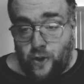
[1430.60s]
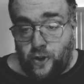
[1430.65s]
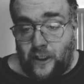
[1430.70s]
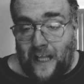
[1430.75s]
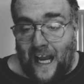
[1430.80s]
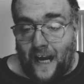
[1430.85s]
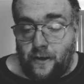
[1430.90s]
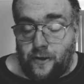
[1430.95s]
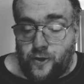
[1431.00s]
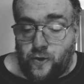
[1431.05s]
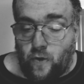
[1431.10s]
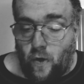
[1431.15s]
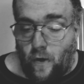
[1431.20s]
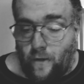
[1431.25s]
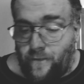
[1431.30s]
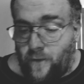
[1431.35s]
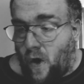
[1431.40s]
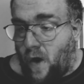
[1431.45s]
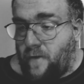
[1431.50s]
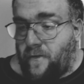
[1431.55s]
Downers
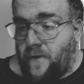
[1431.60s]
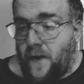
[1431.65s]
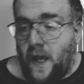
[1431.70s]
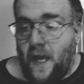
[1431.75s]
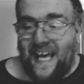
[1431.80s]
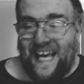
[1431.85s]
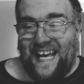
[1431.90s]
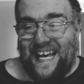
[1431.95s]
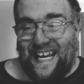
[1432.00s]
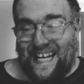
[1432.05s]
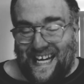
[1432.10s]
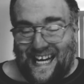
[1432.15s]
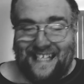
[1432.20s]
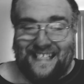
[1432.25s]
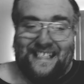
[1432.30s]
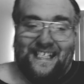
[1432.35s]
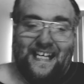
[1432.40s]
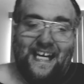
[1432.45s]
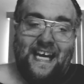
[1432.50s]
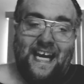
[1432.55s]
Grove North.
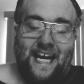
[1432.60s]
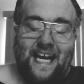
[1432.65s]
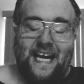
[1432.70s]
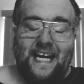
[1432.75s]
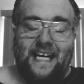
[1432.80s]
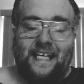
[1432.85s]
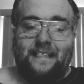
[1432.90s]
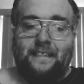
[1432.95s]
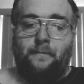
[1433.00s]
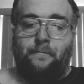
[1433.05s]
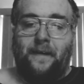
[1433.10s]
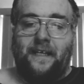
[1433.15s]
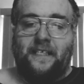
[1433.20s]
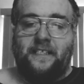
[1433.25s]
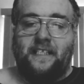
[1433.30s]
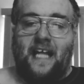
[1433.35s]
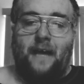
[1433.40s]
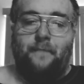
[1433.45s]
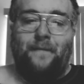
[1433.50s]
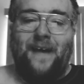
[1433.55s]
Yes, he is the
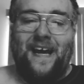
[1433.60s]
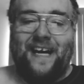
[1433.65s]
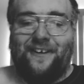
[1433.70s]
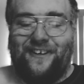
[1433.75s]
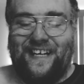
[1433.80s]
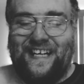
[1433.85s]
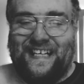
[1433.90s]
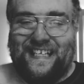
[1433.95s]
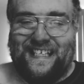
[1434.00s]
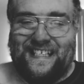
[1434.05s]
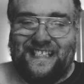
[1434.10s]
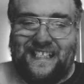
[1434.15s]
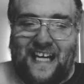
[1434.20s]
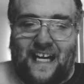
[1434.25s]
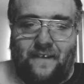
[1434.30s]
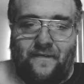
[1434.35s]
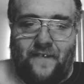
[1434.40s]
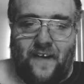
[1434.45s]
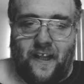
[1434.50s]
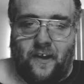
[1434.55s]
best linebacker in the
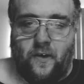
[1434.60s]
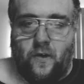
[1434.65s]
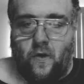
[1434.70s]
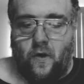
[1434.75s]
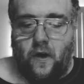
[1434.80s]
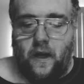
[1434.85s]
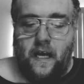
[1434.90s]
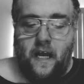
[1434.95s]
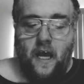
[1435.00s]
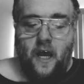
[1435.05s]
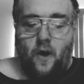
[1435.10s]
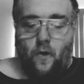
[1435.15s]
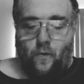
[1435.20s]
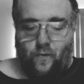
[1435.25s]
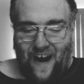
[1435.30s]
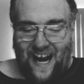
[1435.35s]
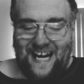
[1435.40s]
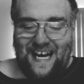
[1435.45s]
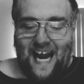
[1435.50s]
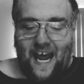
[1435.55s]
state of Illinois
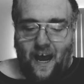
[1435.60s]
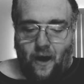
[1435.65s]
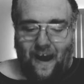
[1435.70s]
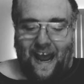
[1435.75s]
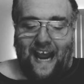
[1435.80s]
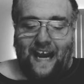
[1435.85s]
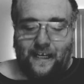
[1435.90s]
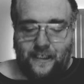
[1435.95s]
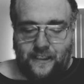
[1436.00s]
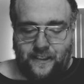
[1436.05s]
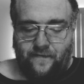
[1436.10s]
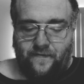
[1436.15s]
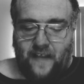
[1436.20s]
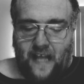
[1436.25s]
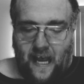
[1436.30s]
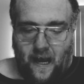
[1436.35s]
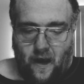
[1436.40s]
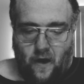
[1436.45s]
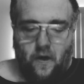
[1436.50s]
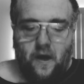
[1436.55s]
right now, as of
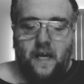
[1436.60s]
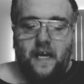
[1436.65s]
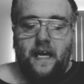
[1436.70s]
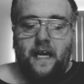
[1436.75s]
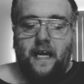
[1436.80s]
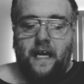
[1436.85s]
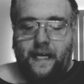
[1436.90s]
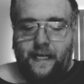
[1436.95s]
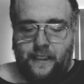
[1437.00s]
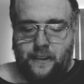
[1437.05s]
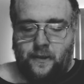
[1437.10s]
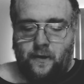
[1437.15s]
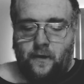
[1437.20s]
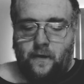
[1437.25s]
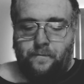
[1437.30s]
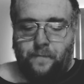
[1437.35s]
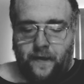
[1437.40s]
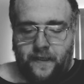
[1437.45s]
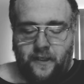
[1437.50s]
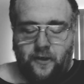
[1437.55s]
now. He's the
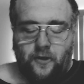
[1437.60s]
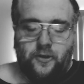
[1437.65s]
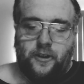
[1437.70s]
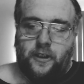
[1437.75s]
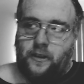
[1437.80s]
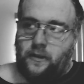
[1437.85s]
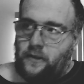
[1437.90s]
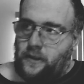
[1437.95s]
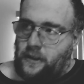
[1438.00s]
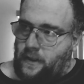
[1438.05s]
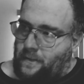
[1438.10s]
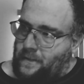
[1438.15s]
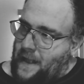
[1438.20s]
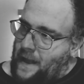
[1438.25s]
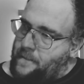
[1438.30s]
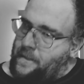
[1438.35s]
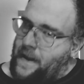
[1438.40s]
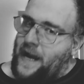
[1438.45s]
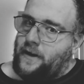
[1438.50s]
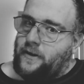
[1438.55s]
but there's uh, some
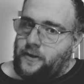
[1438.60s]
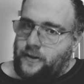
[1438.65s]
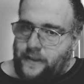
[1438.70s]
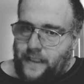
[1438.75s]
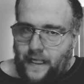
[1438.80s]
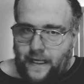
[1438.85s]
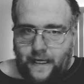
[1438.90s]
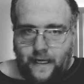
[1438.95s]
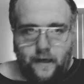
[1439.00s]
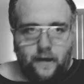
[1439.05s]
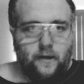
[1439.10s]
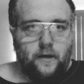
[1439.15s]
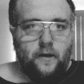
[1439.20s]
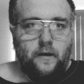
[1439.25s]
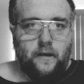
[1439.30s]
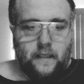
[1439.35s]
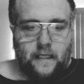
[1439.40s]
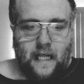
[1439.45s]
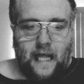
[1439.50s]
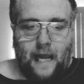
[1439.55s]
linebackers they
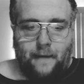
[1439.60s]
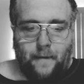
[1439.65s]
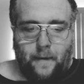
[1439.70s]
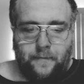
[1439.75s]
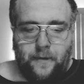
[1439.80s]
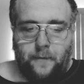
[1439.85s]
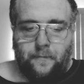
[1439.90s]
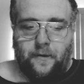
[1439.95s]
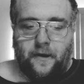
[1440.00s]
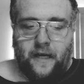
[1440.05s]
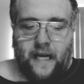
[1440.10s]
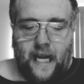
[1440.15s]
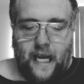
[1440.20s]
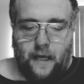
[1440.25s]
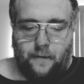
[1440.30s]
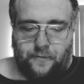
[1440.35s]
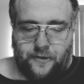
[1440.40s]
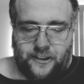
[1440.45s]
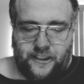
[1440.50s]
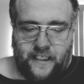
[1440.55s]
can climb up to But
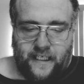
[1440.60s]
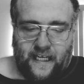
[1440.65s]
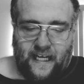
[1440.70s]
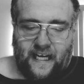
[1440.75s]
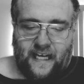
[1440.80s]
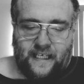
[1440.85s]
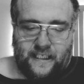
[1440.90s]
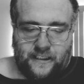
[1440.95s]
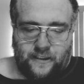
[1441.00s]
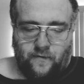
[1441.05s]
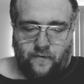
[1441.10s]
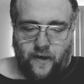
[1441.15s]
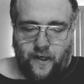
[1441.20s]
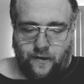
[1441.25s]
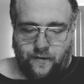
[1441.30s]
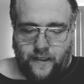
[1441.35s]
Kale Brazzini is the real